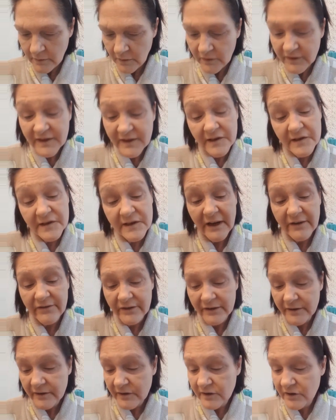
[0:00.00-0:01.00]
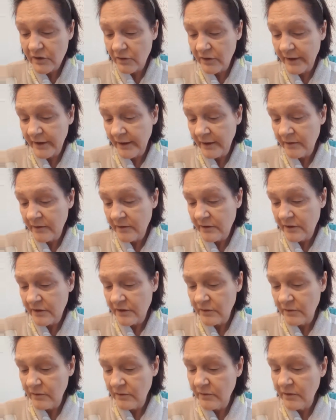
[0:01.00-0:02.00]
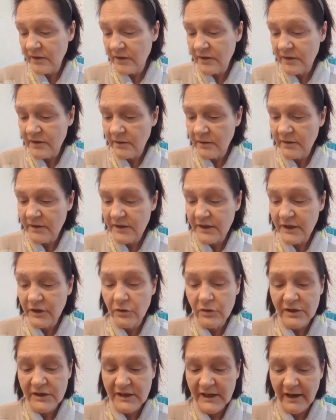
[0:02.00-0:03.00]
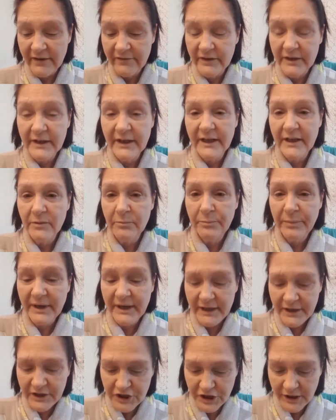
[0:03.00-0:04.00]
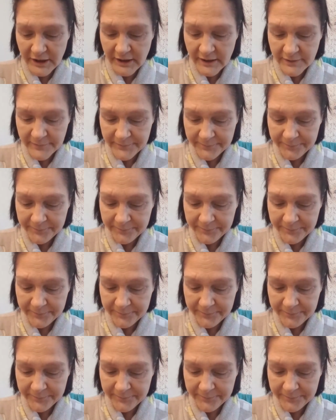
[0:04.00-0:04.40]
It's a 7, sorry. So 07 in Peachy.